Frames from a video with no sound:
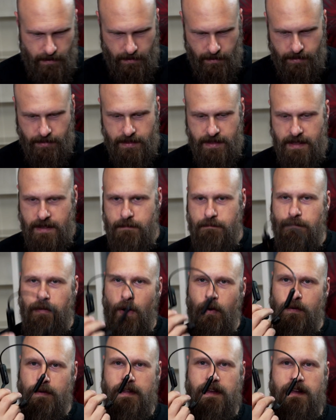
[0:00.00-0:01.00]
The
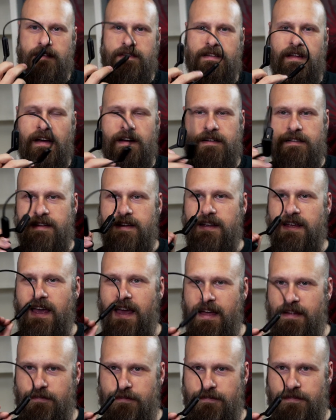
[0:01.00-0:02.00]
bone conducting
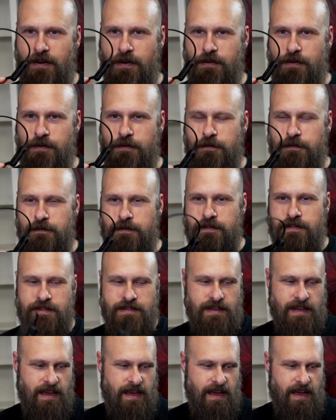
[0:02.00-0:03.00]

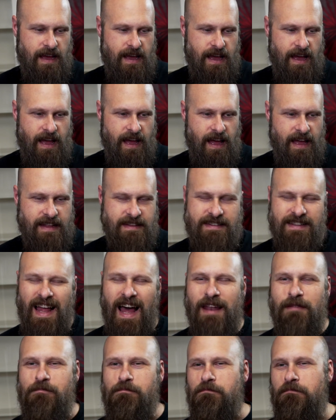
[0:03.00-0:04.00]
headphones, it's
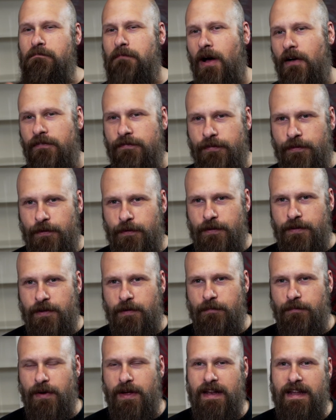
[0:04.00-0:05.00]
not
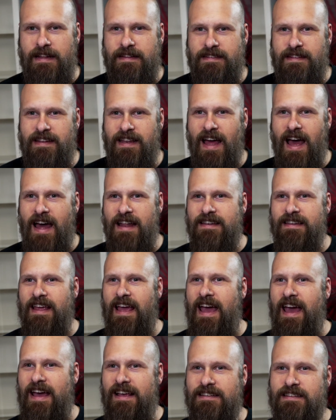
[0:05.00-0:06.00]
muffled, but it's not
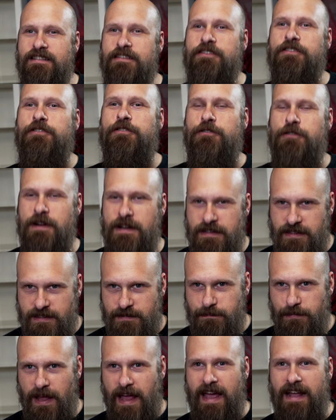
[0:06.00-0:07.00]
as
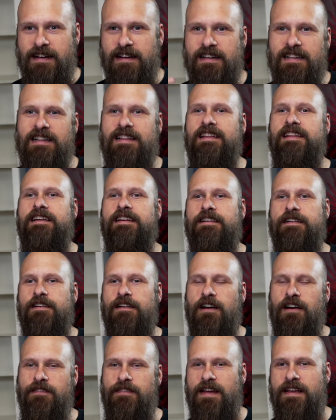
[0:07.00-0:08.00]
crisp and clear
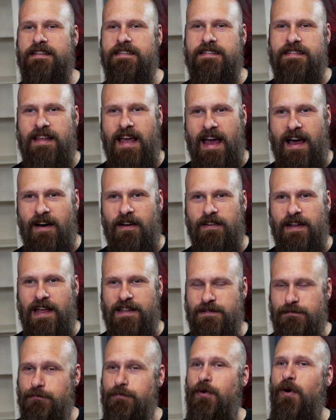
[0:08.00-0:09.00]
of a sound,
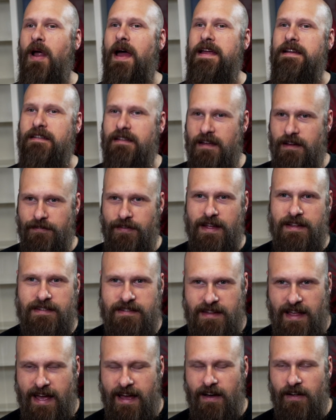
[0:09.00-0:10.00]
as bright of a
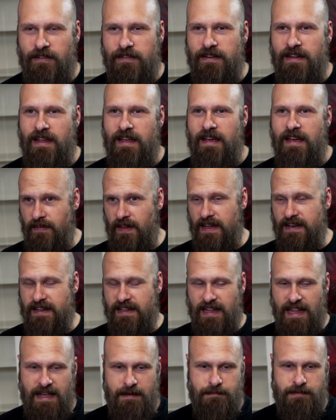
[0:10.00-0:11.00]
sound. It
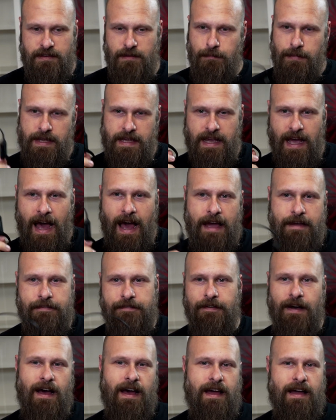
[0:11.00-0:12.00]
claims to be
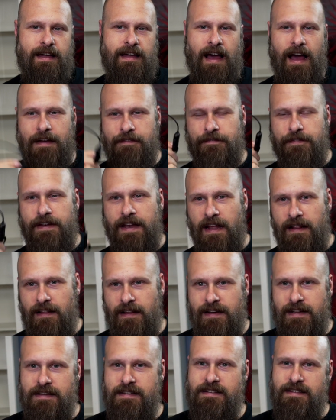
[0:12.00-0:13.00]
hi-fi, high
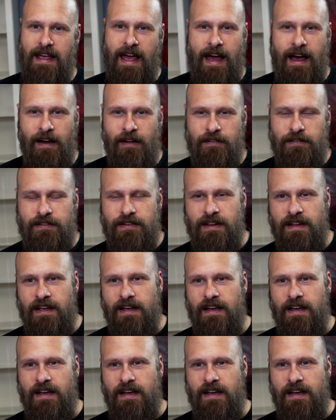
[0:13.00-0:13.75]
fidelity sound,